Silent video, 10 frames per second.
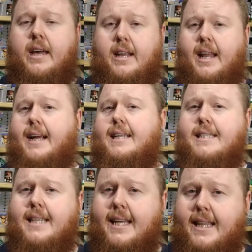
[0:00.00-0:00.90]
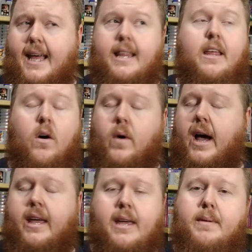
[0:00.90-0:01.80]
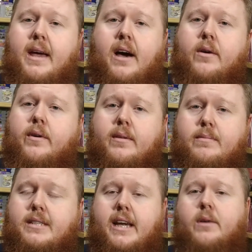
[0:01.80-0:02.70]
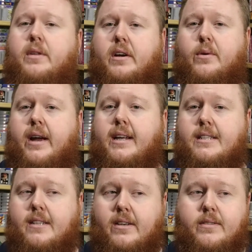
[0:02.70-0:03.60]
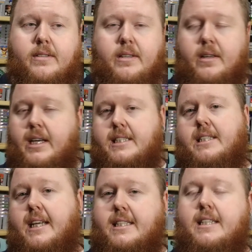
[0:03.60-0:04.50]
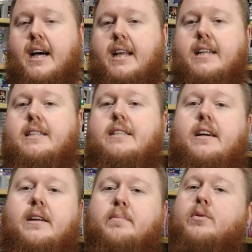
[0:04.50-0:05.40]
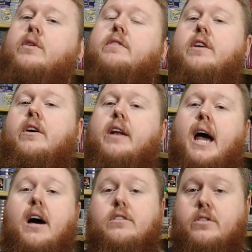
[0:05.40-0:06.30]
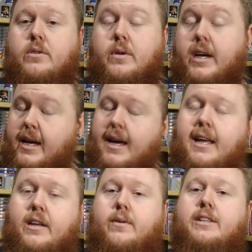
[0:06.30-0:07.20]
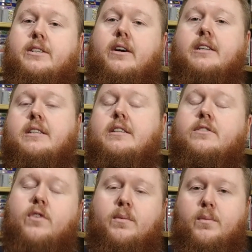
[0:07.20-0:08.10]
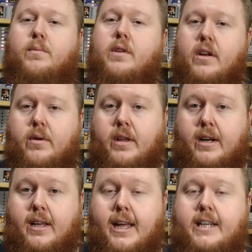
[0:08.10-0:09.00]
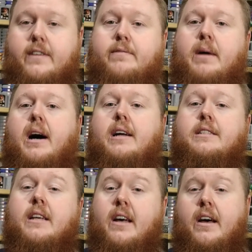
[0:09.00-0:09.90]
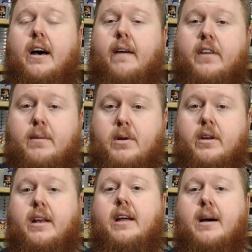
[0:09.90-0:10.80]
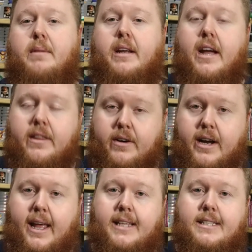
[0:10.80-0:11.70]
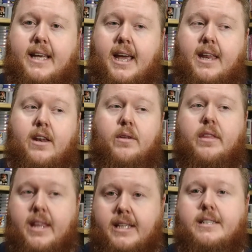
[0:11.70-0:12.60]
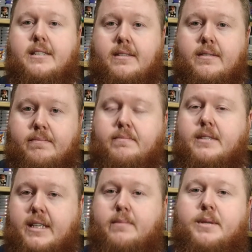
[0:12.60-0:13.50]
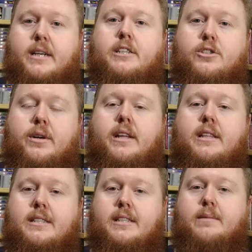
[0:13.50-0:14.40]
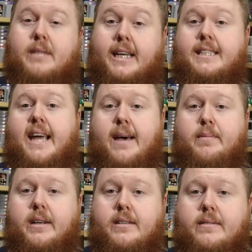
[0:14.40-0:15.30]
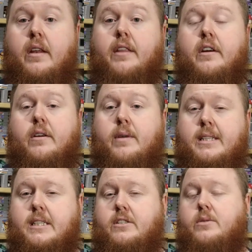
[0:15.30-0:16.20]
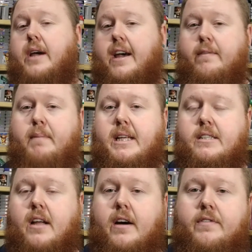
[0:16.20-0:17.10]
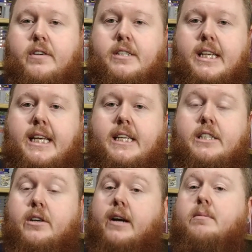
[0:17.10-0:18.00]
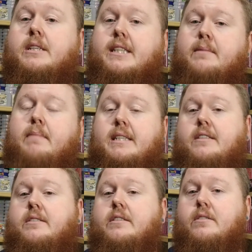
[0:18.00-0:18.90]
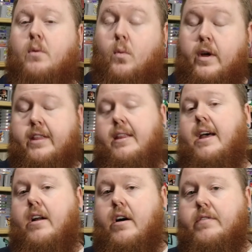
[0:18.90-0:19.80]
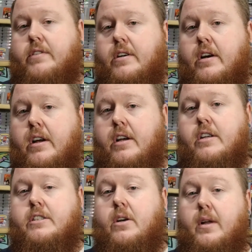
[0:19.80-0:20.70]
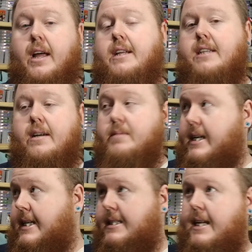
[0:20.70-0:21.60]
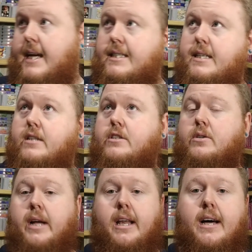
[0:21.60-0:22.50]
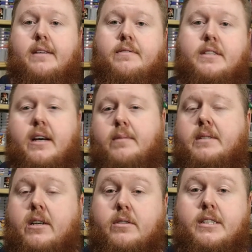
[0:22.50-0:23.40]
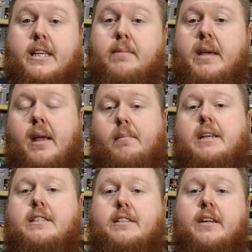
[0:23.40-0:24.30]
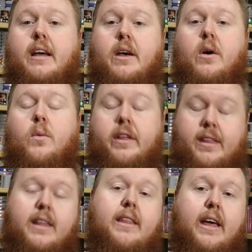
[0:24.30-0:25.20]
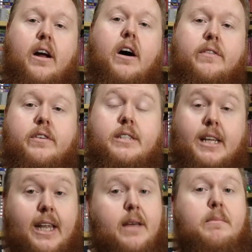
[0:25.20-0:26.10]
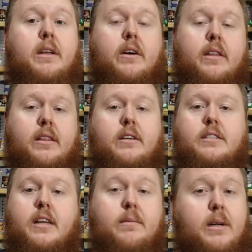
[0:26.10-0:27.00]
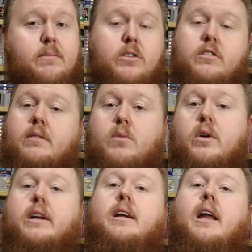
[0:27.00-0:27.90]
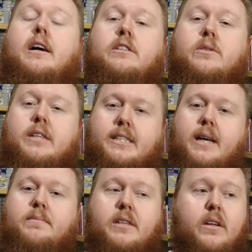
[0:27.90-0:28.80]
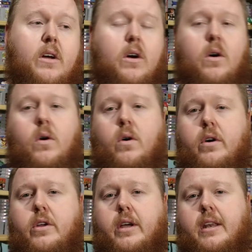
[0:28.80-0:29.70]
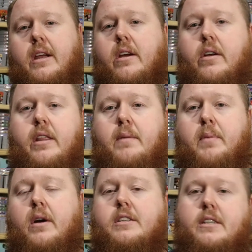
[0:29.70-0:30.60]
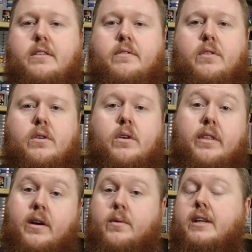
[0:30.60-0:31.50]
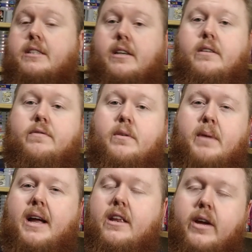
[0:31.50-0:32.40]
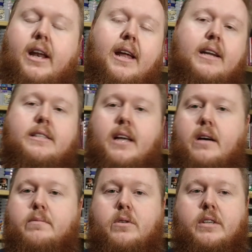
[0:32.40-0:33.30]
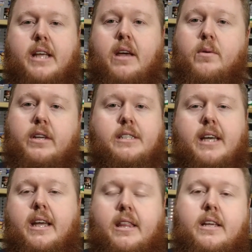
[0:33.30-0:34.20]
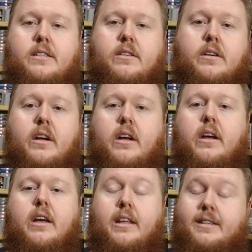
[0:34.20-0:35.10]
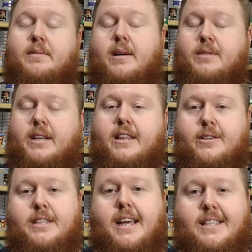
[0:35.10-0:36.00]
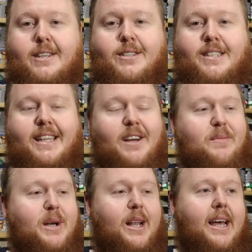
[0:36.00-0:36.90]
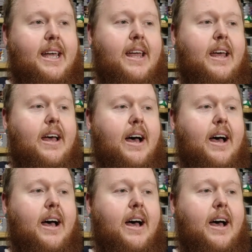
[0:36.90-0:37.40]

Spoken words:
And like I said, that the whole eBay algorithm, take it with a grain of salt. It's not necessarily proven on how to increase your odds. It's just from the collective minds of the community coming together and saying, this seems like a trend, this seems like it's happening. Another good reason to have best offers is you're able to send messages with that offer. So a lot of times, like I say, I sell to a lot of subs. They'll send me a message within that offer to let me know that they're a sub, and I'm usually more inclined to accept it. Or you can hear the person for their reasoning for buying. You get a lot of sob stories. Hey, will you take this? Or sometimes you get those assholes and they'll be all like,